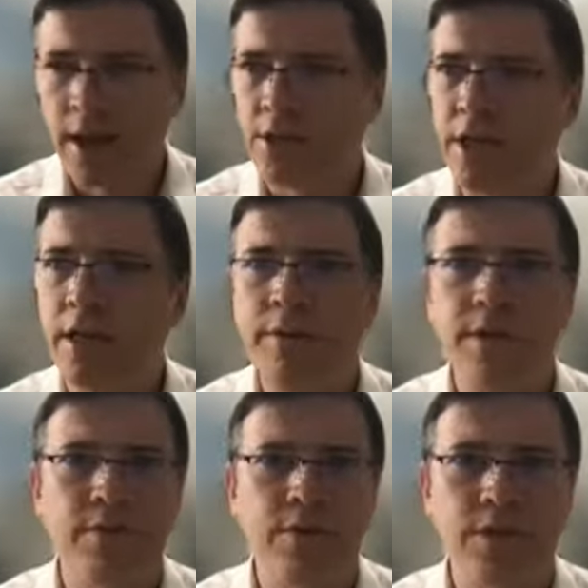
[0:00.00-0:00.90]
She can be
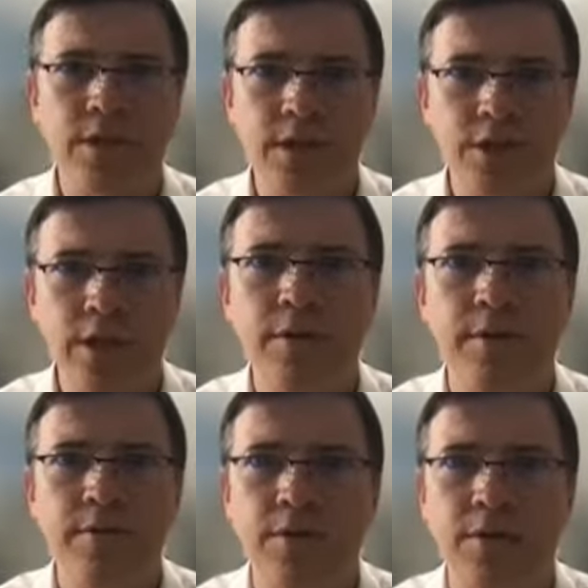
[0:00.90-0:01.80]
divorced. She can be
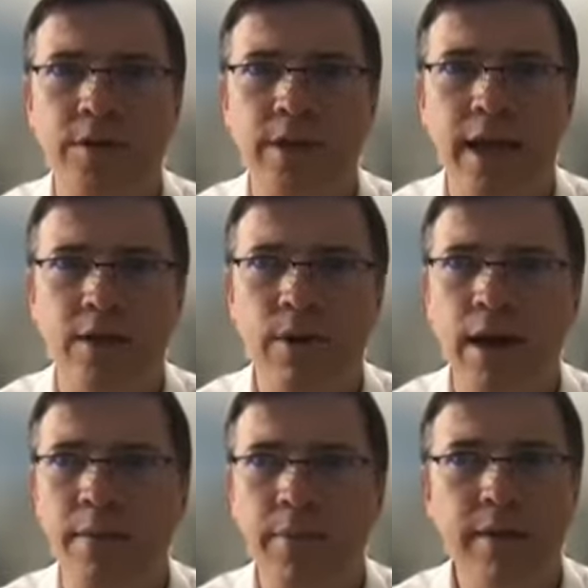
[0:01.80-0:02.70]
divorced with a get.
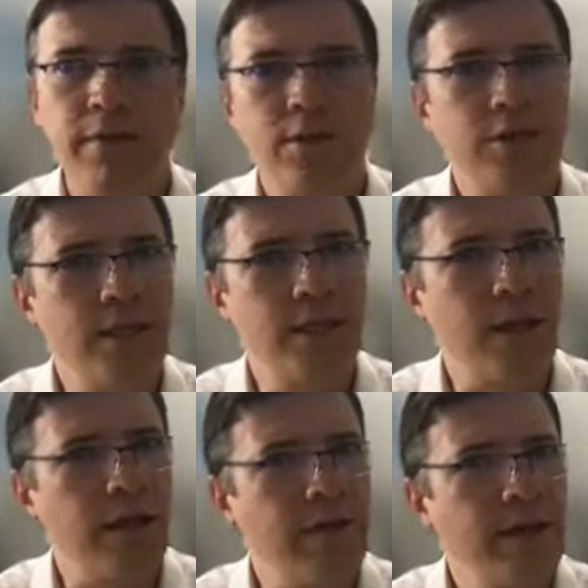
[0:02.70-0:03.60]
Why? Even though she's a
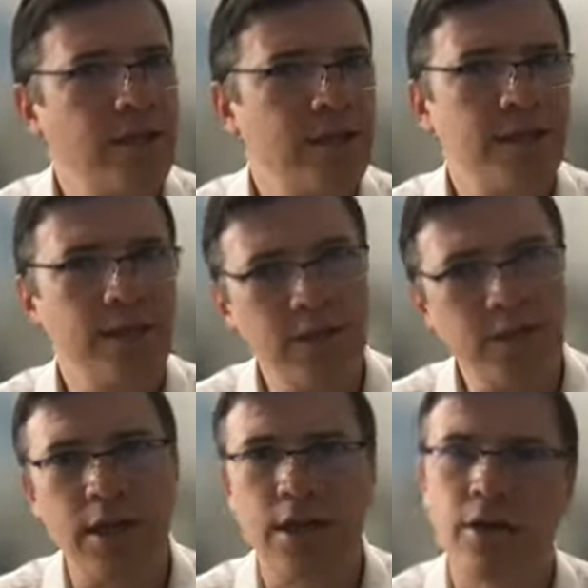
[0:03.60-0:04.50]
heretious,
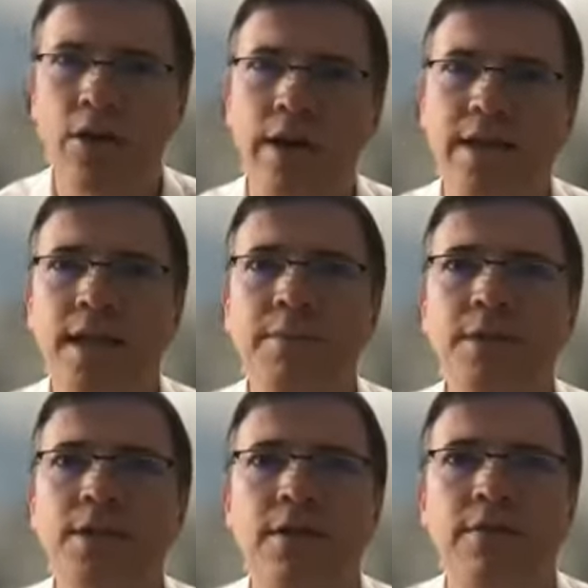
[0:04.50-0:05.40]
uh, her
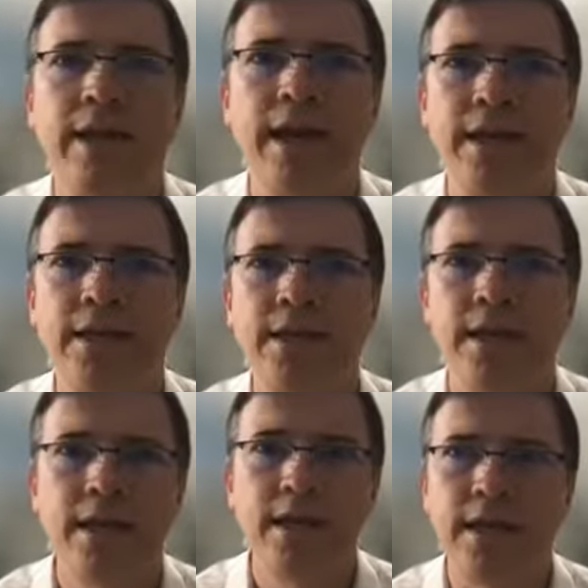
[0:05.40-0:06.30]
acceptance of the get
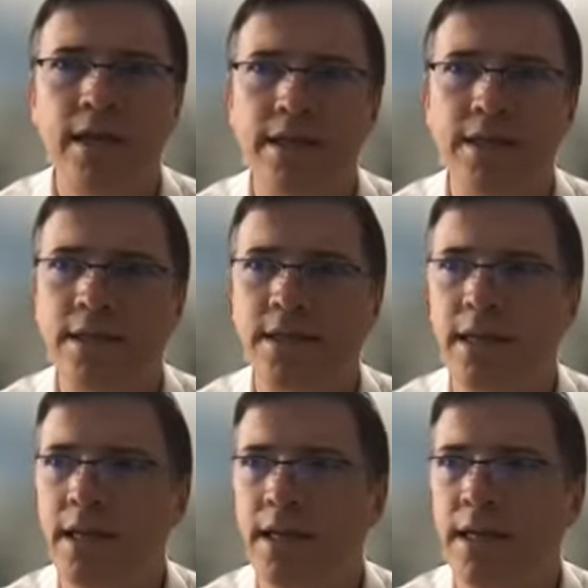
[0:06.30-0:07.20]
is
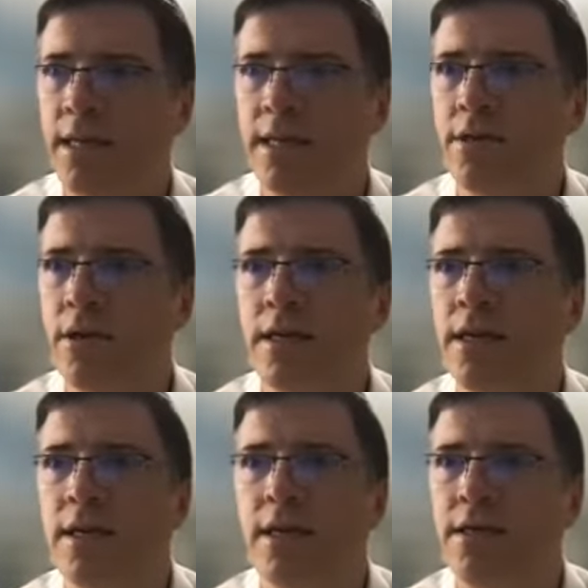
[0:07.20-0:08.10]
uh, is not
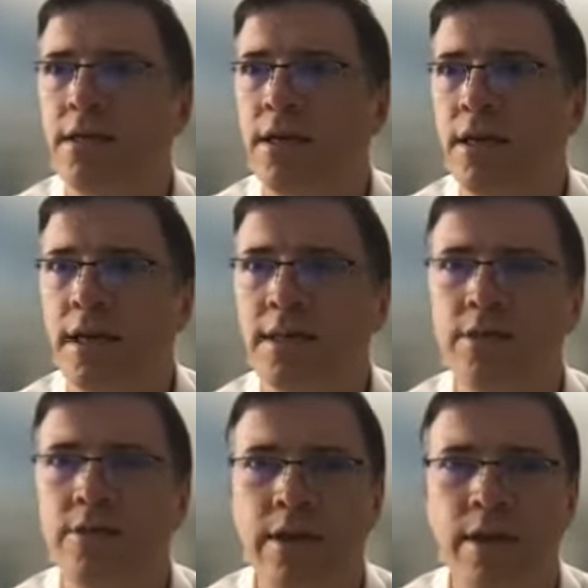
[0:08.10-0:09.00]
is not a
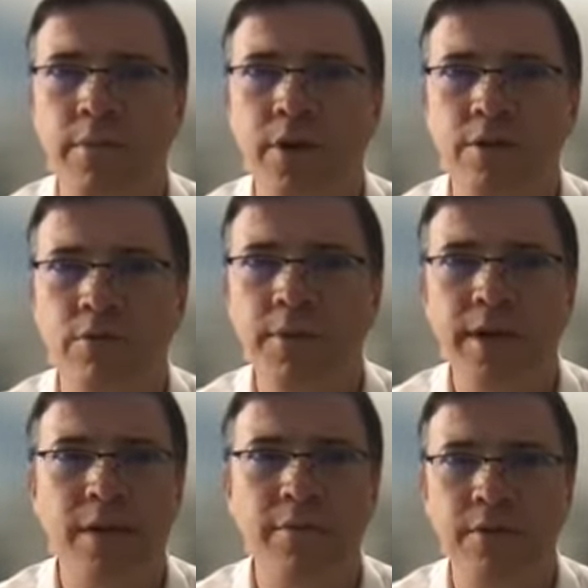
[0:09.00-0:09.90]
necessary thing because a woman
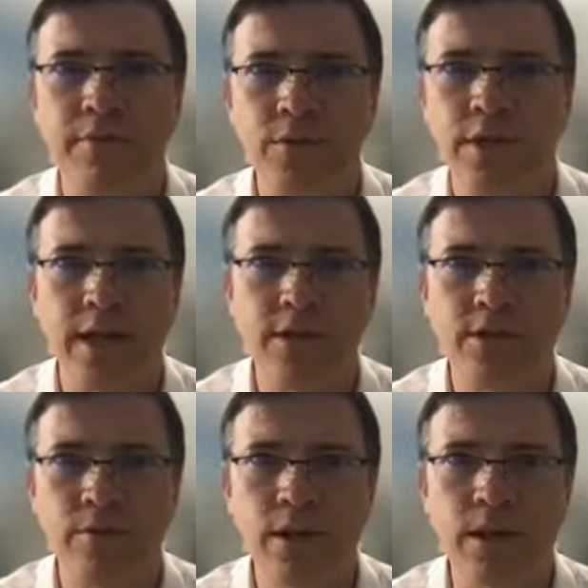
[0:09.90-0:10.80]
can be divorced against
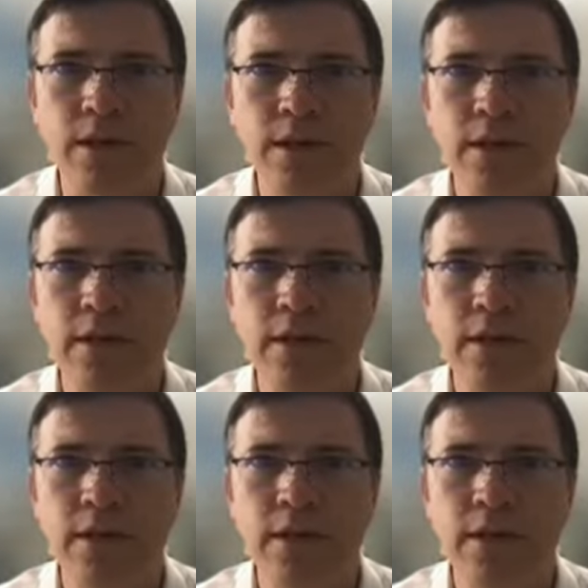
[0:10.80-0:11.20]
her will.